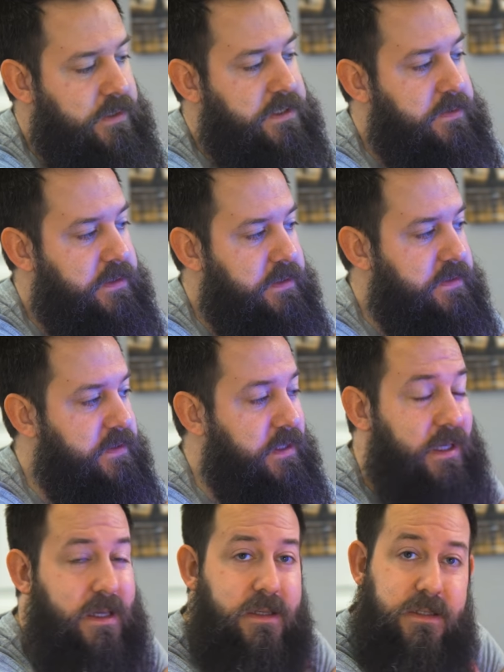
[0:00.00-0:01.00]
pleased with this.
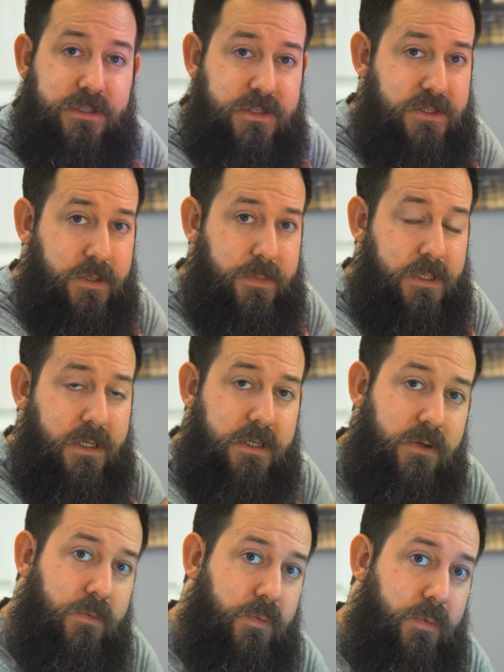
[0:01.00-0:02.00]
Again, just jumping into
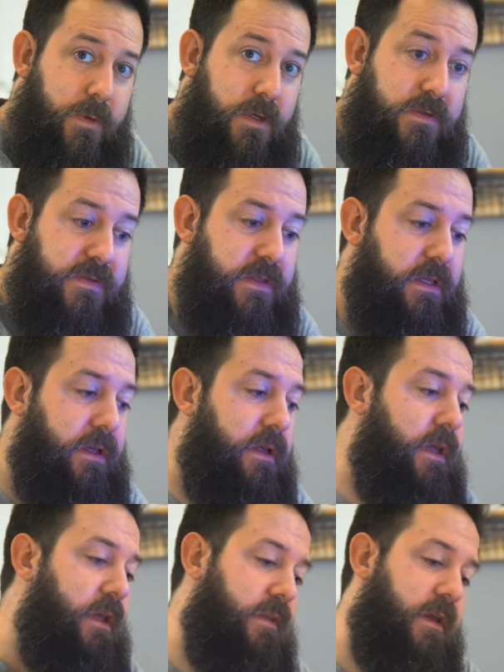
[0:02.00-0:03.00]
Adobe Premiere and
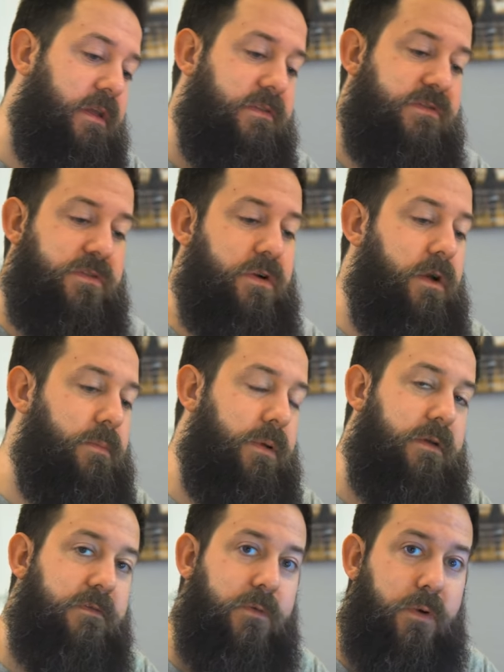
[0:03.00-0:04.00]
seeing I could scrub
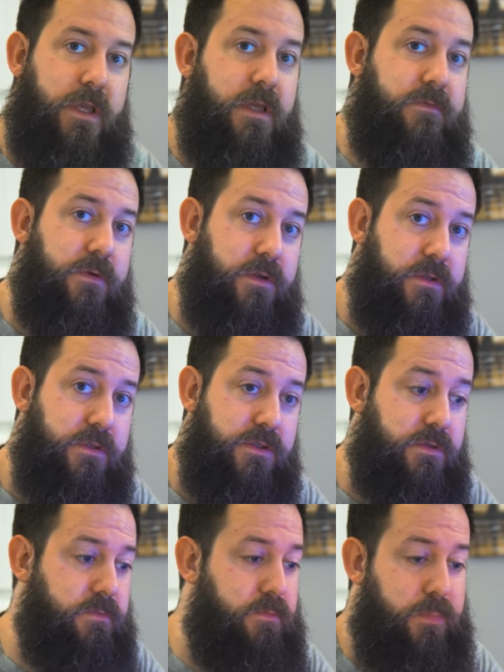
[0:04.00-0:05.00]
4K
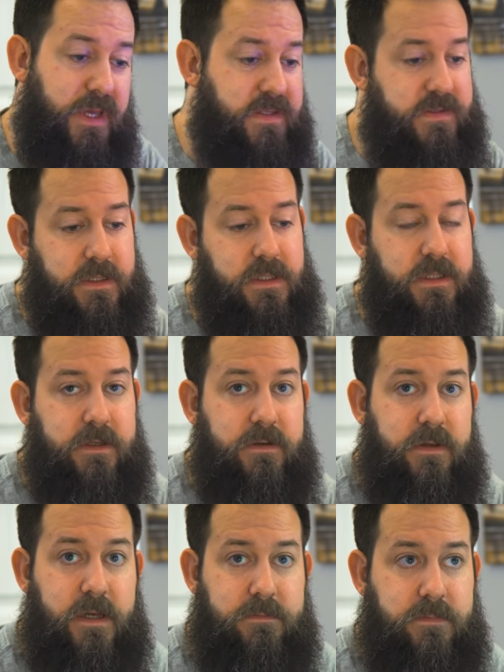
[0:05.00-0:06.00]
footage
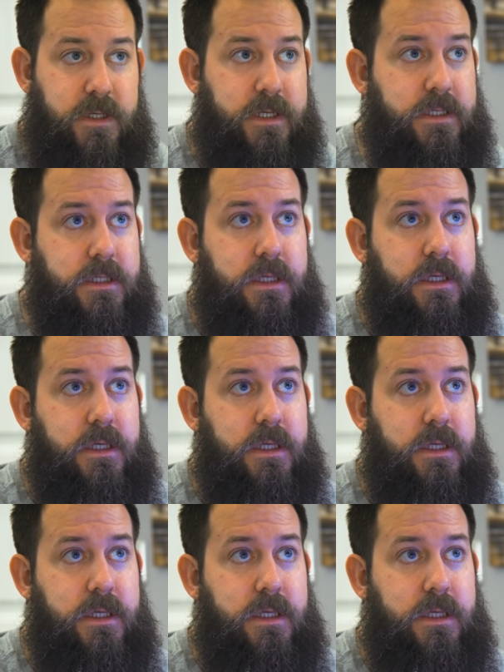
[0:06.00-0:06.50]
basically like